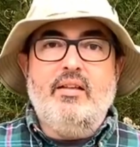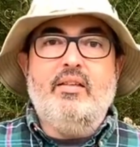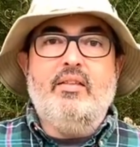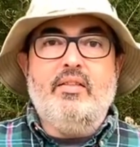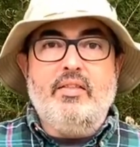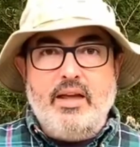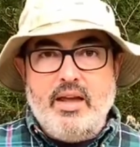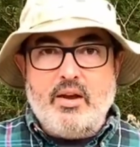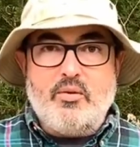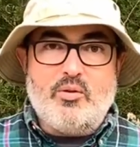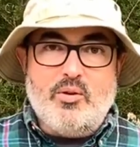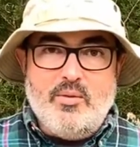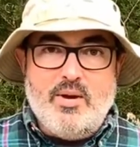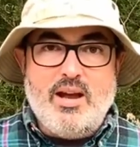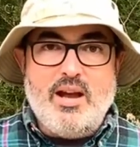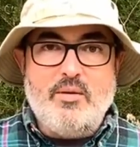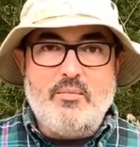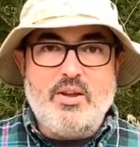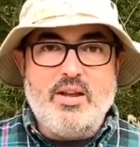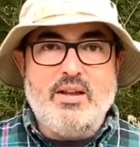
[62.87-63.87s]
They
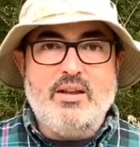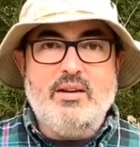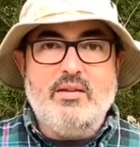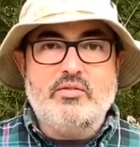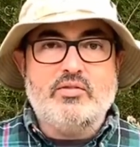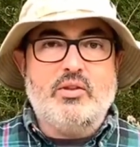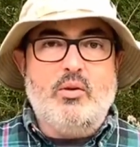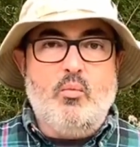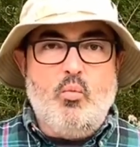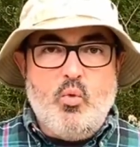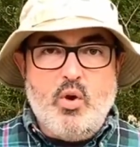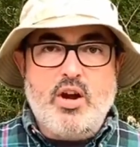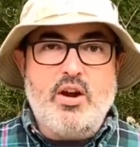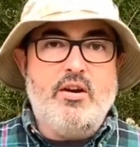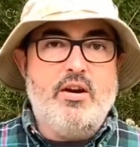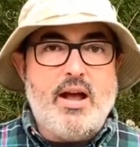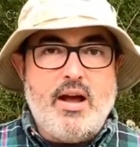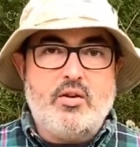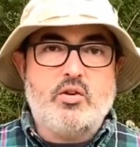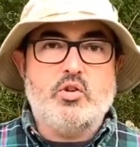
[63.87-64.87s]
remind me of some
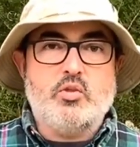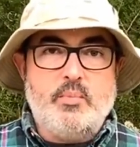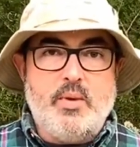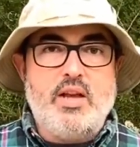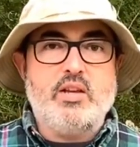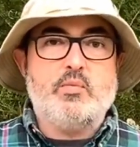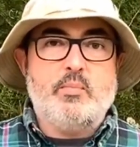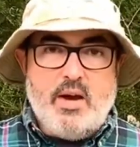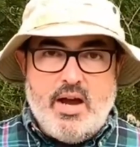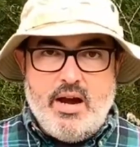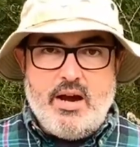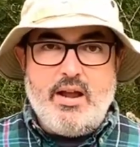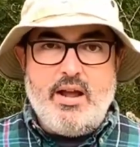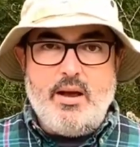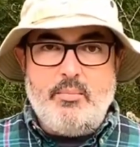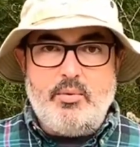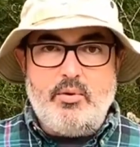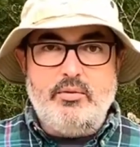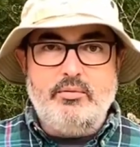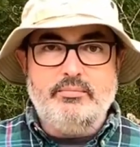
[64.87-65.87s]
weird outer space pineapple.